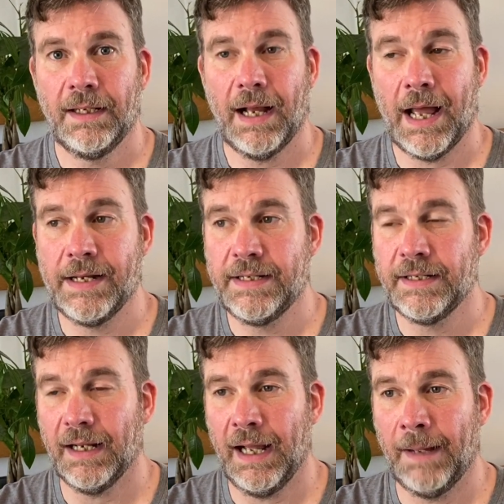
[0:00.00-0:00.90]
and
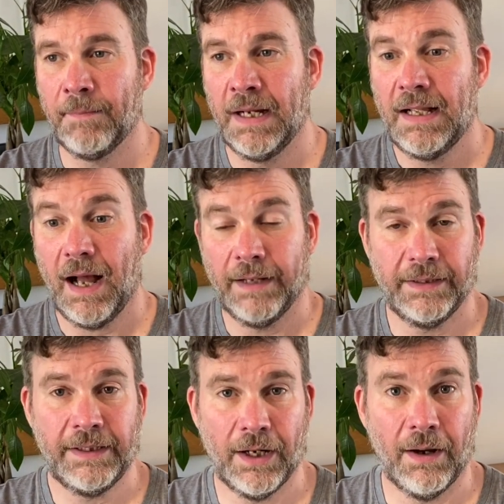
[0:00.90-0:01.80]
um, I
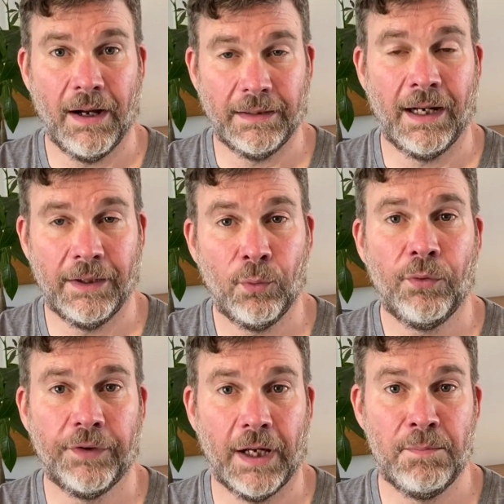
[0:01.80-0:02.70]
you know I, I,
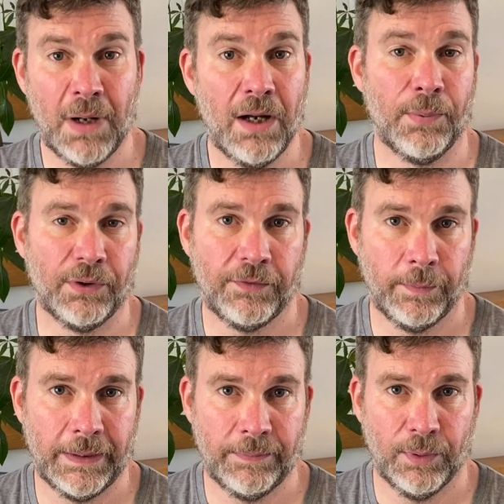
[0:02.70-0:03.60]
also buy books for
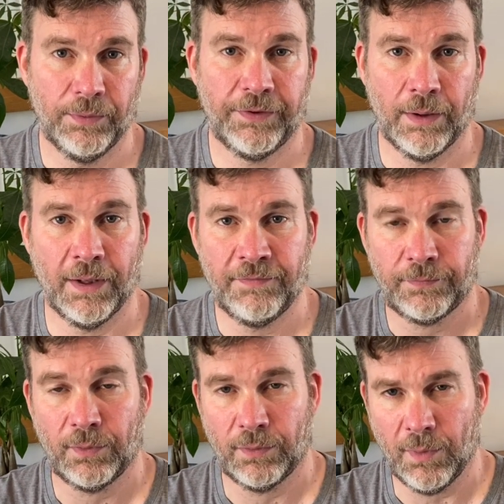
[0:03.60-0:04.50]
people. So I
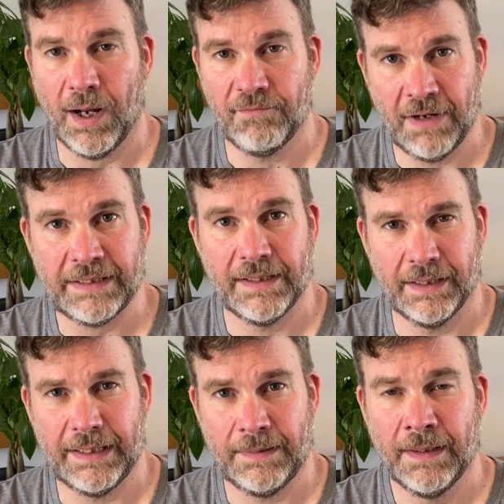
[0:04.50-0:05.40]
quite
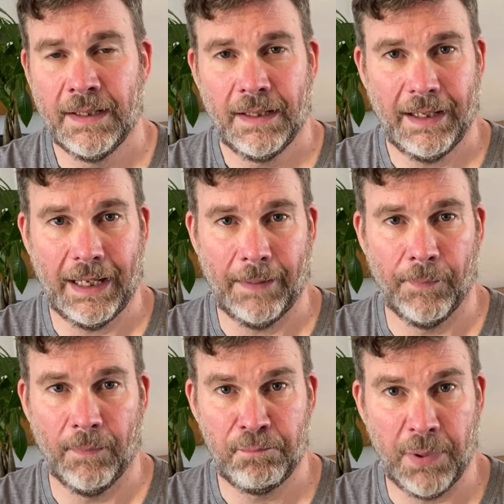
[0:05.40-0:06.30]
regularly
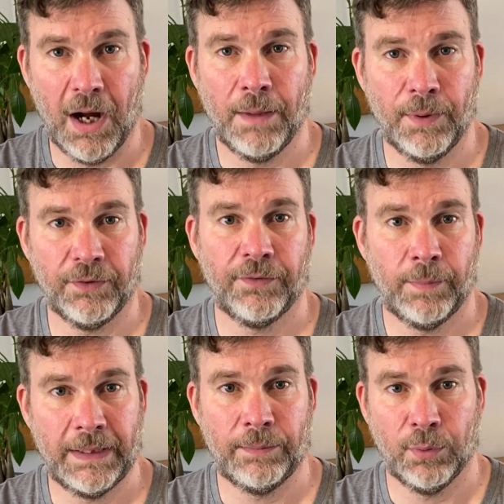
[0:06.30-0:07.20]
um, buy books for
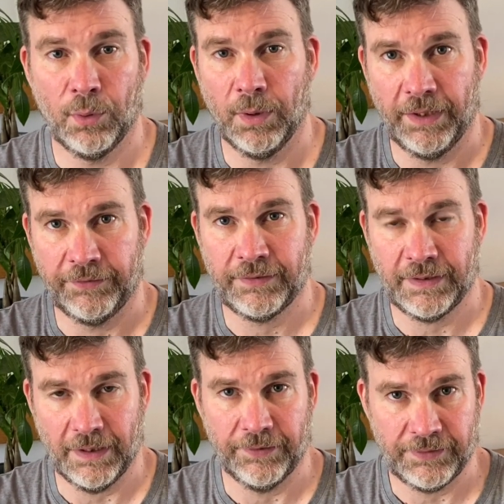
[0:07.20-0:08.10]
people as
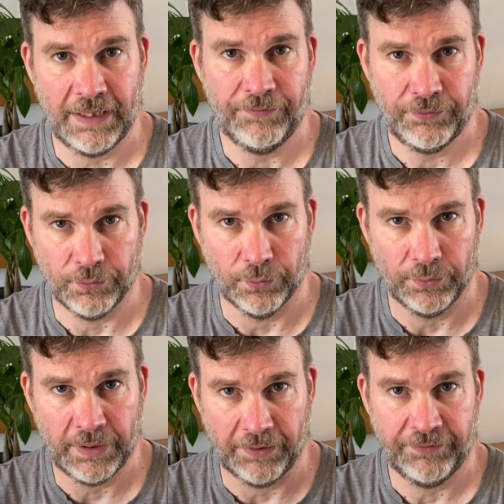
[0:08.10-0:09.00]
as gifts, or
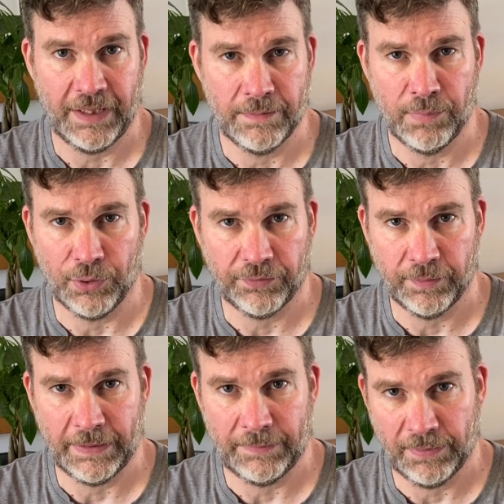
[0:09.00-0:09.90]
you know send books to
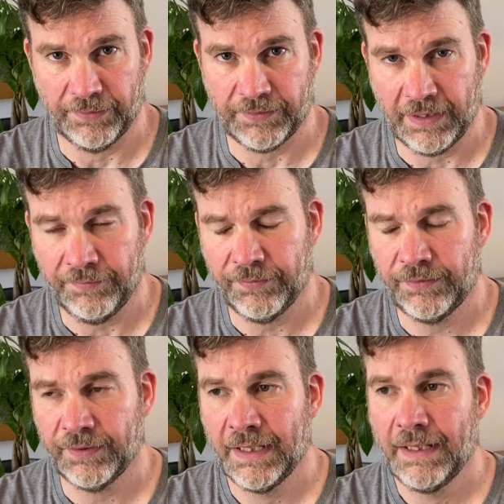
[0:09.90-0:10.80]
people as
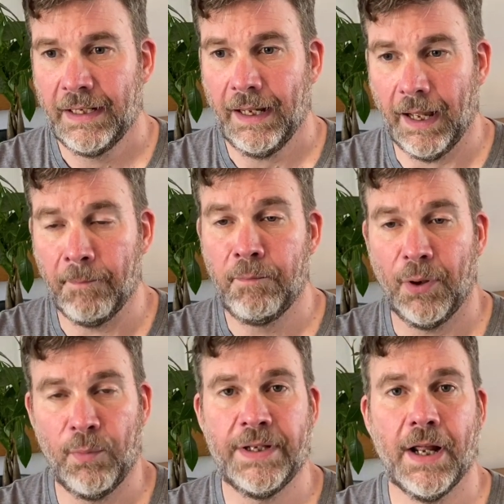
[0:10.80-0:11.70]
gifts, um,
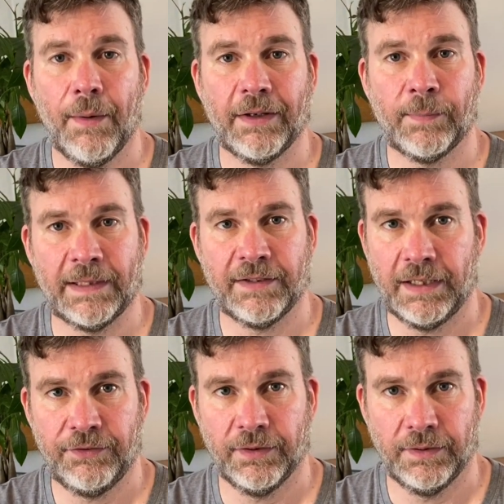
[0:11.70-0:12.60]
but with no
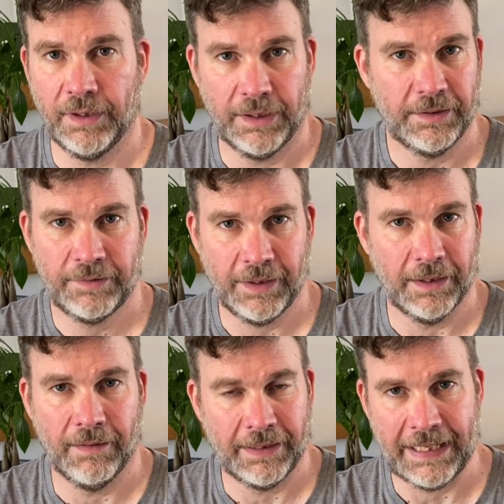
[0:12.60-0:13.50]
expectation that
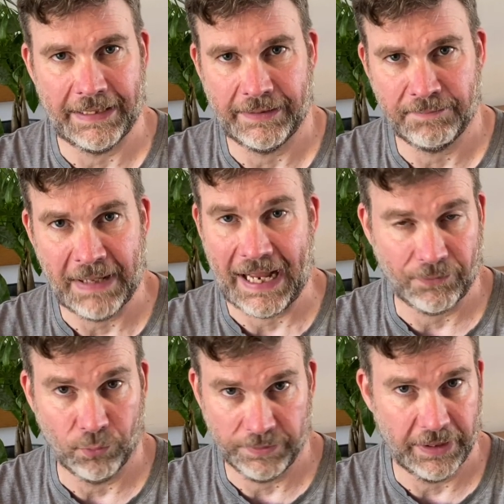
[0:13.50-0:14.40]
that I get anything back,
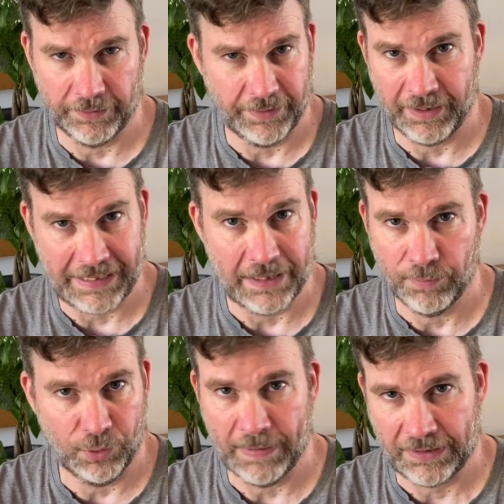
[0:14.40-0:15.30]
or you know that I get the
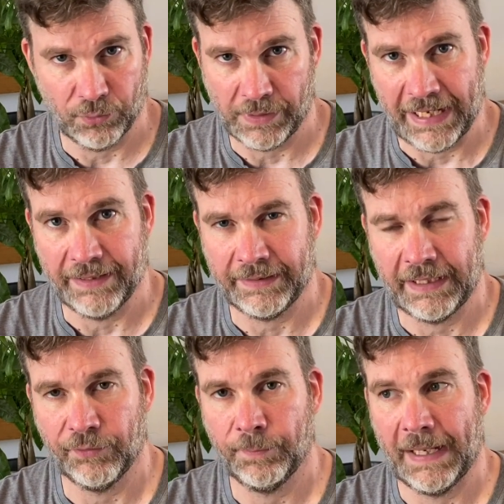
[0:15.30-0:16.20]
book back or get anything
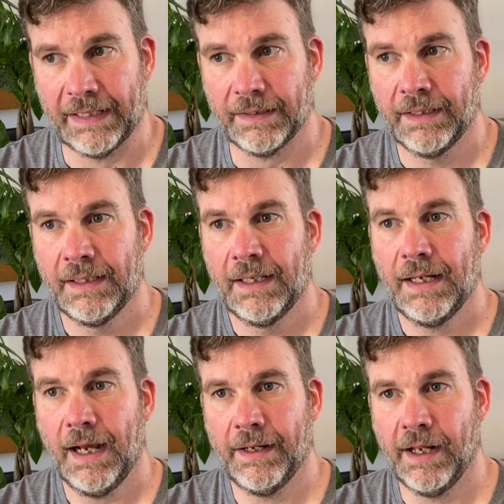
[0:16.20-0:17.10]
else back.
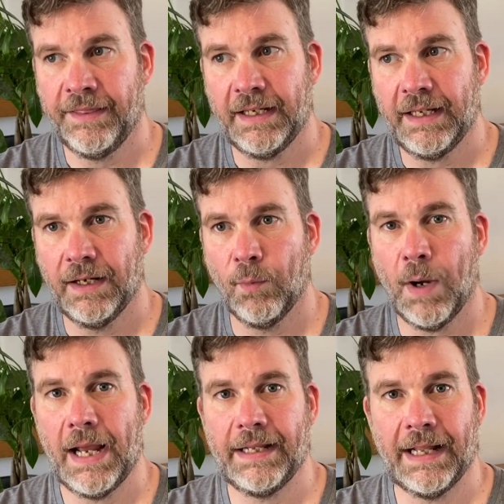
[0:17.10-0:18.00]
And I think in a
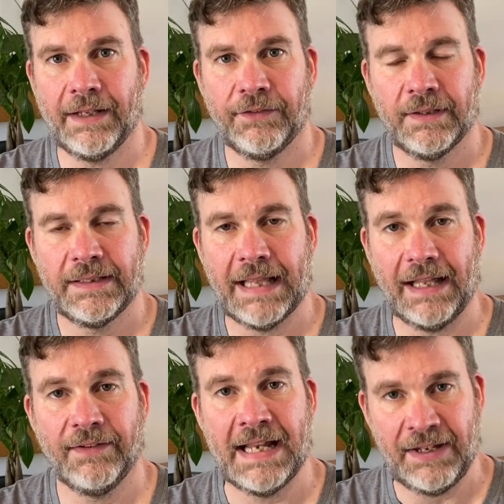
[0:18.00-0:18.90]
way that's
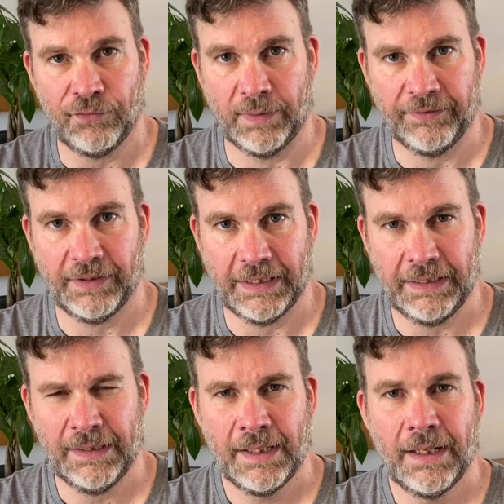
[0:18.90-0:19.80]
that's less
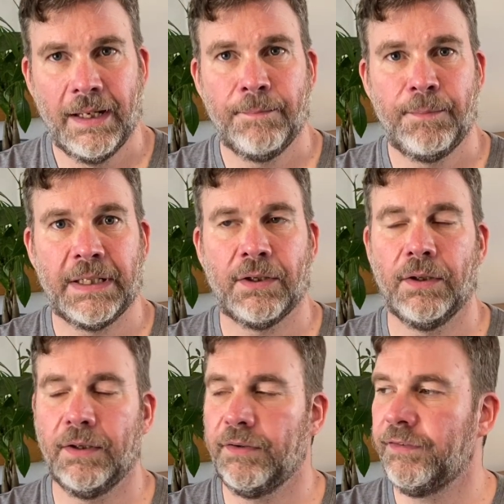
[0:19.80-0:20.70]
risky
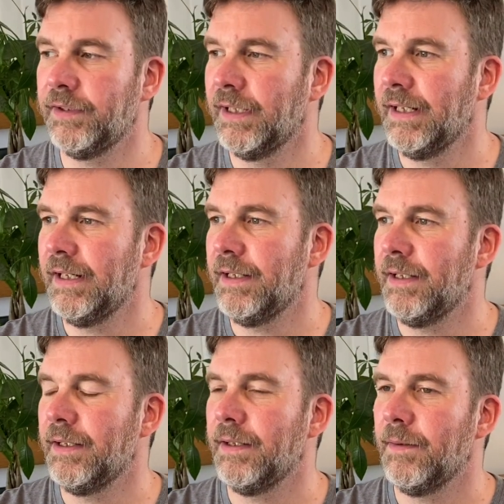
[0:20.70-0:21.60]
because
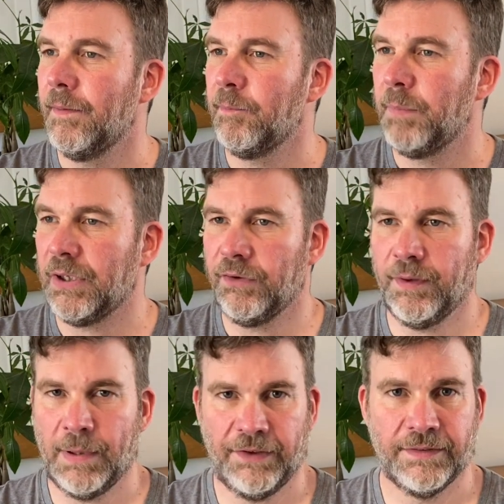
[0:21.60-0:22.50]
because
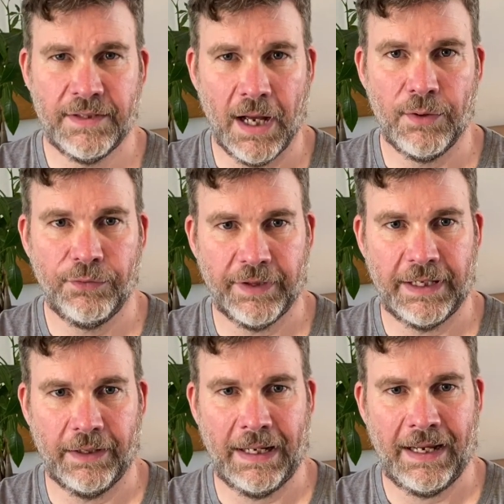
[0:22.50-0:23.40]
the person knows they
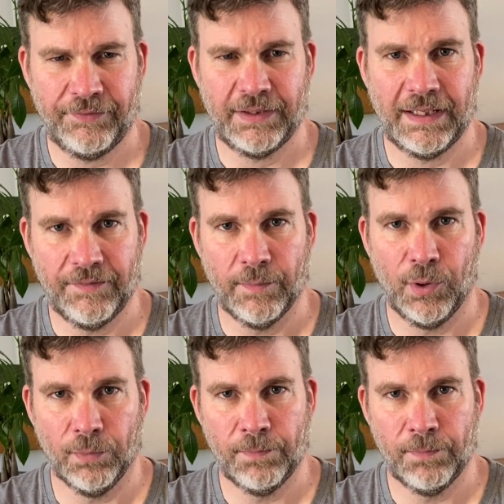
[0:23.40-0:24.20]
don't have to give the book